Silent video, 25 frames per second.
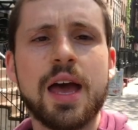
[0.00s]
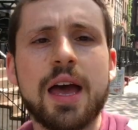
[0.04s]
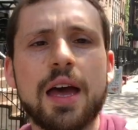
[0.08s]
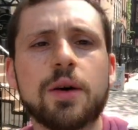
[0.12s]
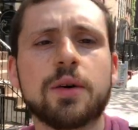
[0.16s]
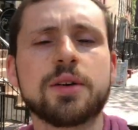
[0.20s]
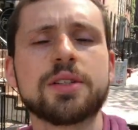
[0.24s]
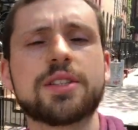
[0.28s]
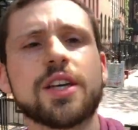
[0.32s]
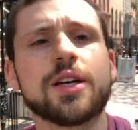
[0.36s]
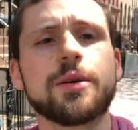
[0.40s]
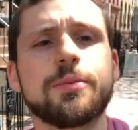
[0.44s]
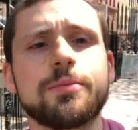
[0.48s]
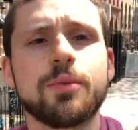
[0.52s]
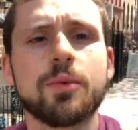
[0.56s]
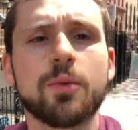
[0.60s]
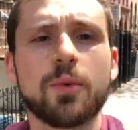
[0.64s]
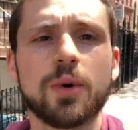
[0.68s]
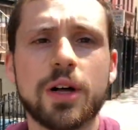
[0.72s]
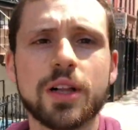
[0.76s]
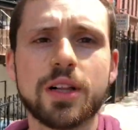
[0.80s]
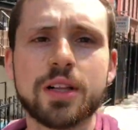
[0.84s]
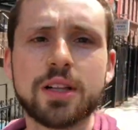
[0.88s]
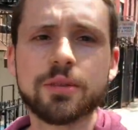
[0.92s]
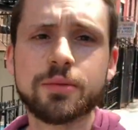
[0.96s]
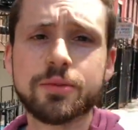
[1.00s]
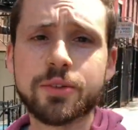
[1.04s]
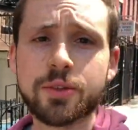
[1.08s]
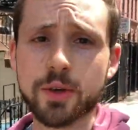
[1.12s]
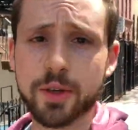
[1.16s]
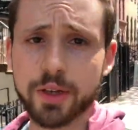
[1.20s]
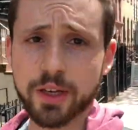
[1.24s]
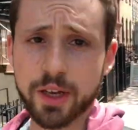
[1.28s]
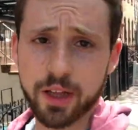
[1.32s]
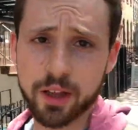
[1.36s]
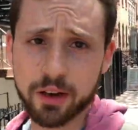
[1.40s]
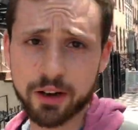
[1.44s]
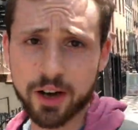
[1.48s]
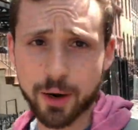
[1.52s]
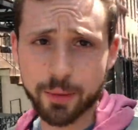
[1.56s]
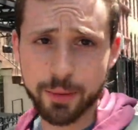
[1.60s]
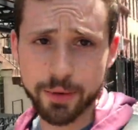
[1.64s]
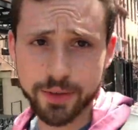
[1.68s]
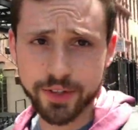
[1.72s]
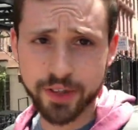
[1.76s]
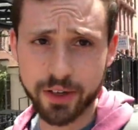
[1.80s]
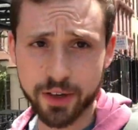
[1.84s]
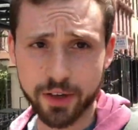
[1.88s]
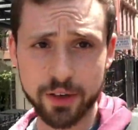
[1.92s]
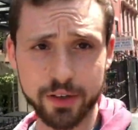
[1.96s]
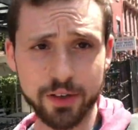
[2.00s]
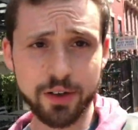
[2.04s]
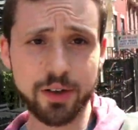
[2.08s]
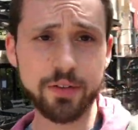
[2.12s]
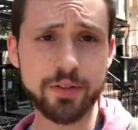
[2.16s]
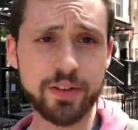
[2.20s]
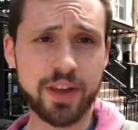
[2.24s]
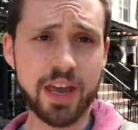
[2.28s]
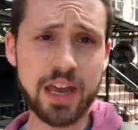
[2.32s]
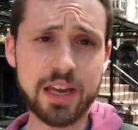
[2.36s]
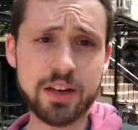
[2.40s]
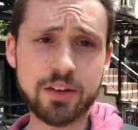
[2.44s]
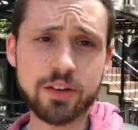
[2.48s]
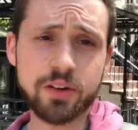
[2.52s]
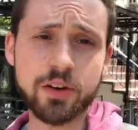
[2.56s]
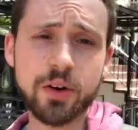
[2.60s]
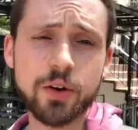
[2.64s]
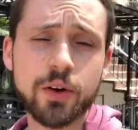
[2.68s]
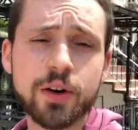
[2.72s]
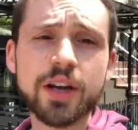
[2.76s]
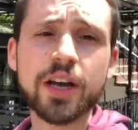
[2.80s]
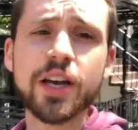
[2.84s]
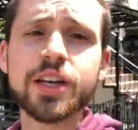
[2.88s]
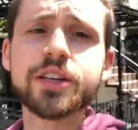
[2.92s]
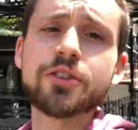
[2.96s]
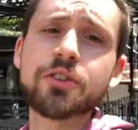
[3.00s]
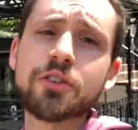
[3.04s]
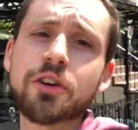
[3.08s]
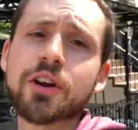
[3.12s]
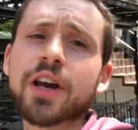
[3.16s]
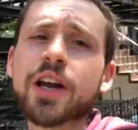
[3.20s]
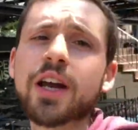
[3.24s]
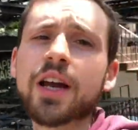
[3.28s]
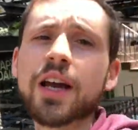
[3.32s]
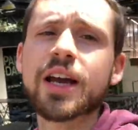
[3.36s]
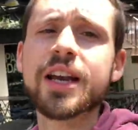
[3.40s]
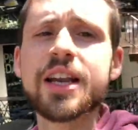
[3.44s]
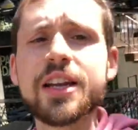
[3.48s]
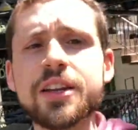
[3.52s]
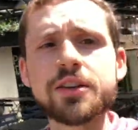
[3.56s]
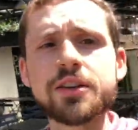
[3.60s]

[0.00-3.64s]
Hey, what's up? Welcome to another episode of Gay New York History, an